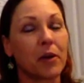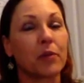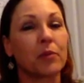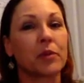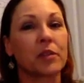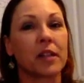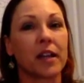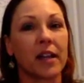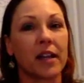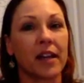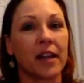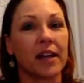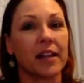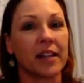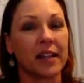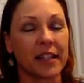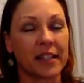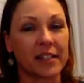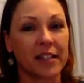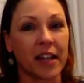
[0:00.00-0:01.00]
It was
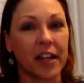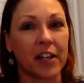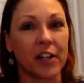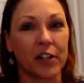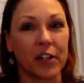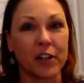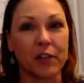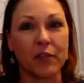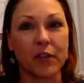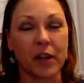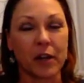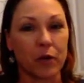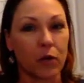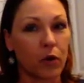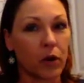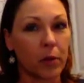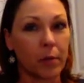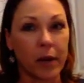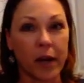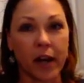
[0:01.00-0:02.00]
an executive
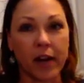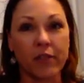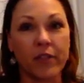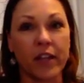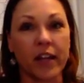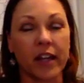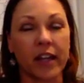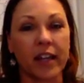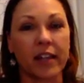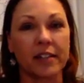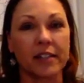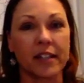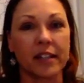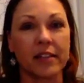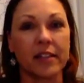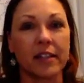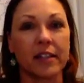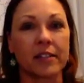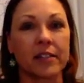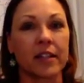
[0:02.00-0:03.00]
or above that did
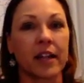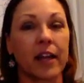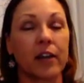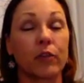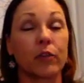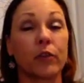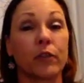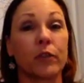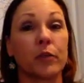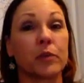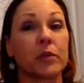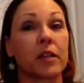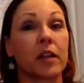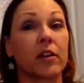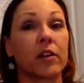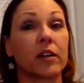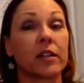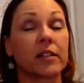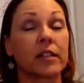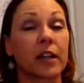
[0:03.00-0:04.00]
this, and I don't know if it was at
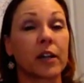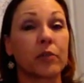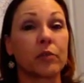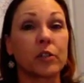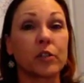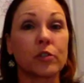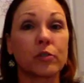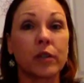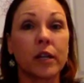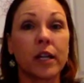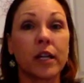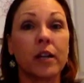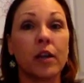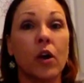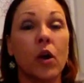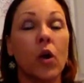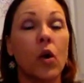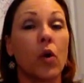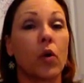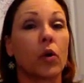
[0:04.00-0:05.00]
our exec retreat
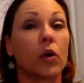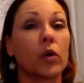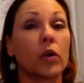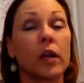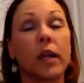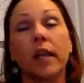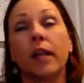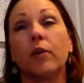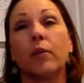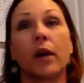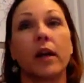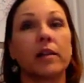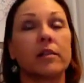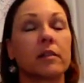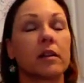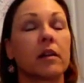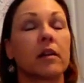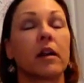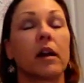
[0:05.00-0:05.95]
or anyways.